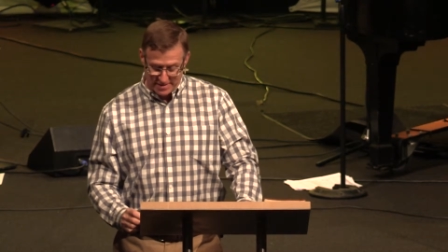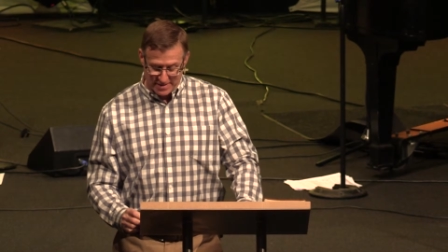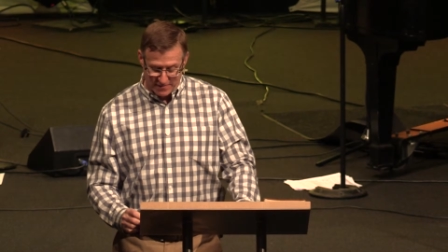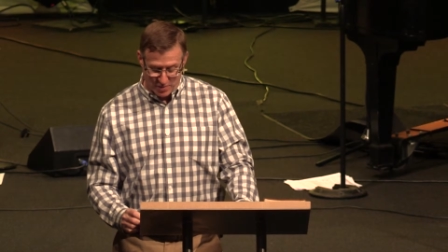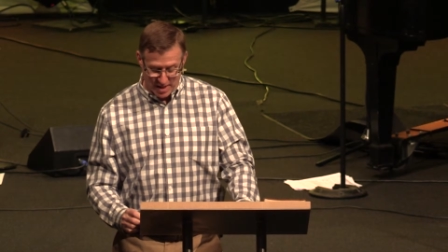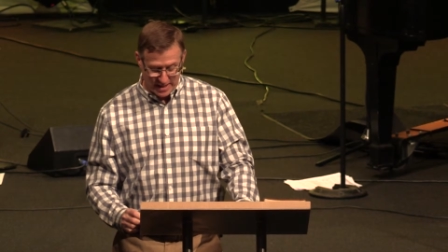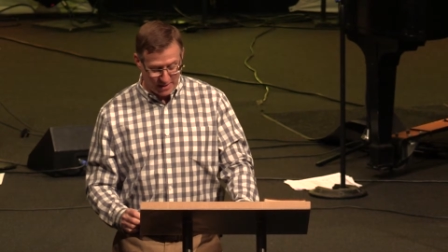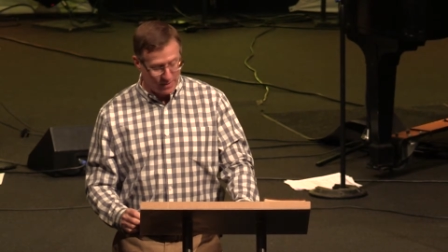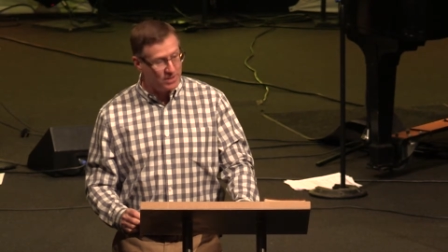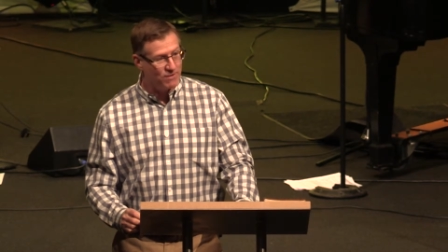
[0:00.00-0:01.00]
of walking
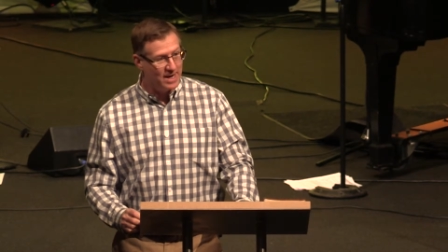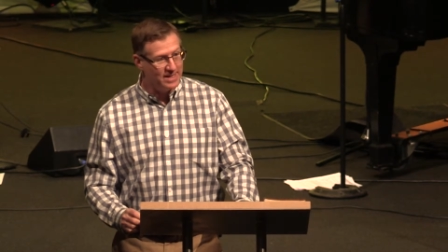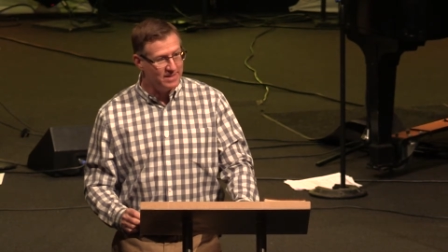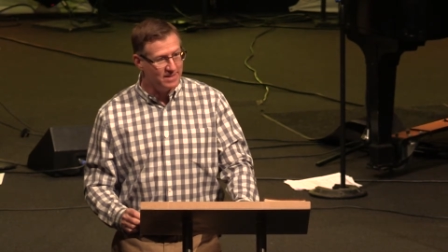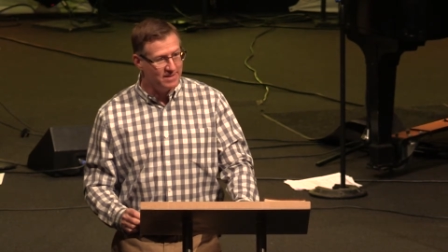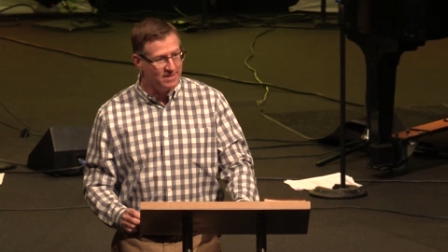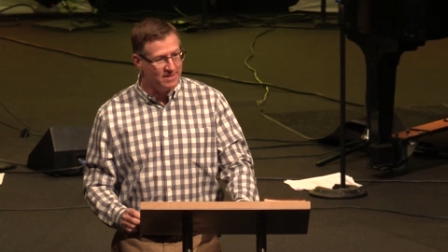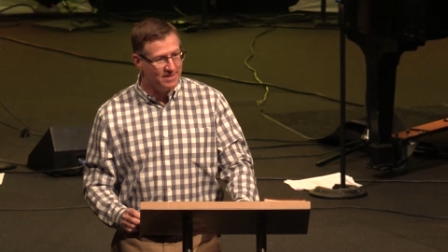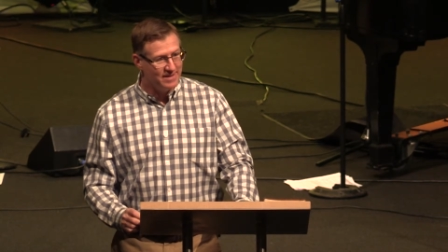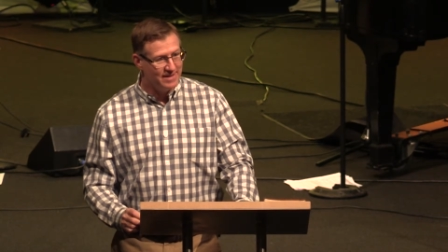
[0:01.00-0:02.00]
with Christ,
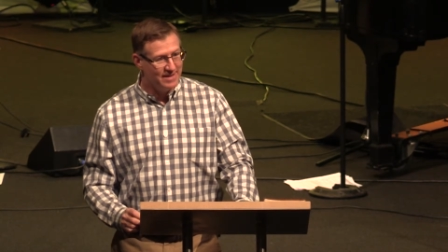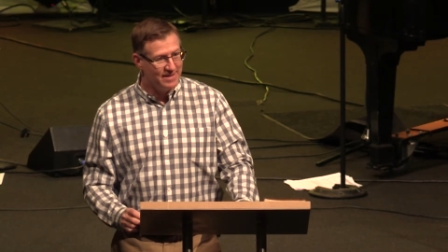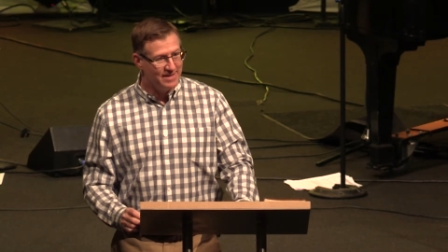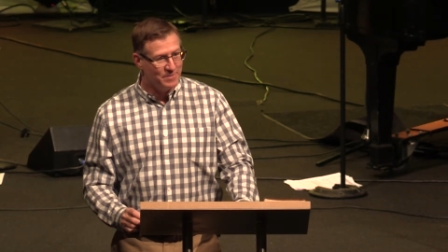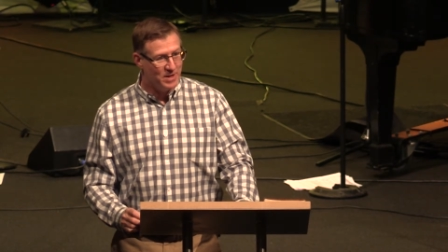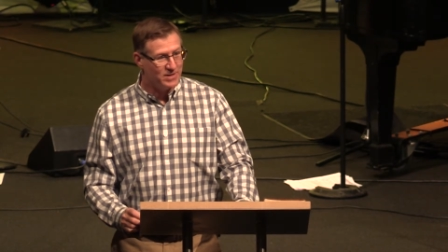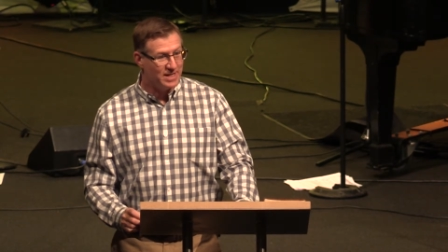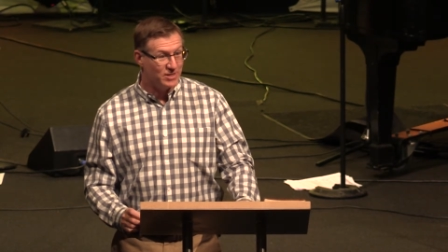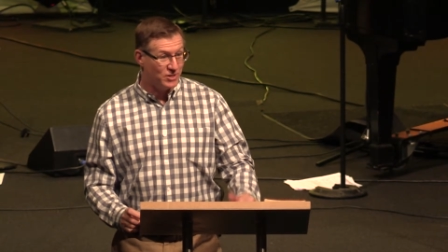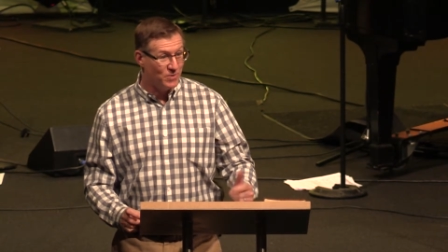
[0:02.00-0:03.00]
Paul
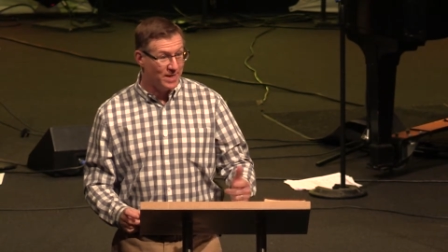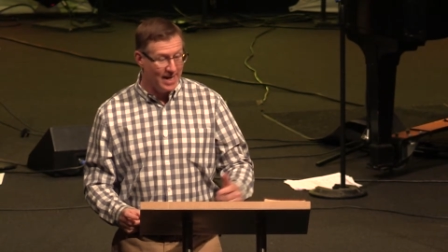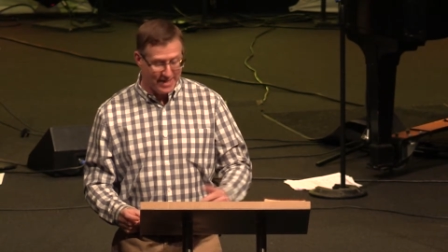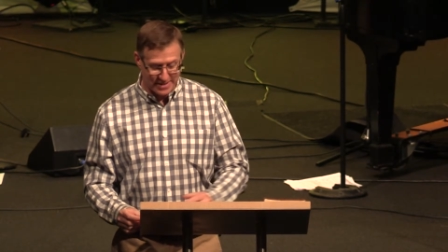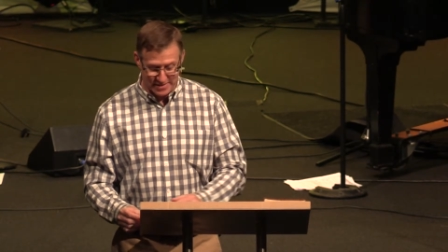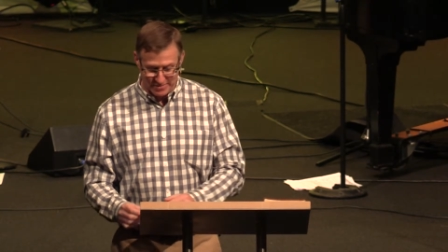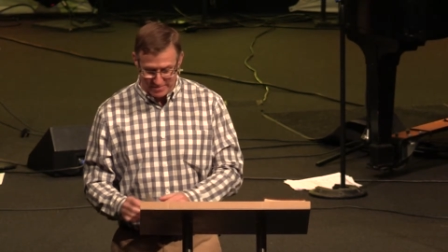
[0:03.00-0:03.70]
says, do what I do.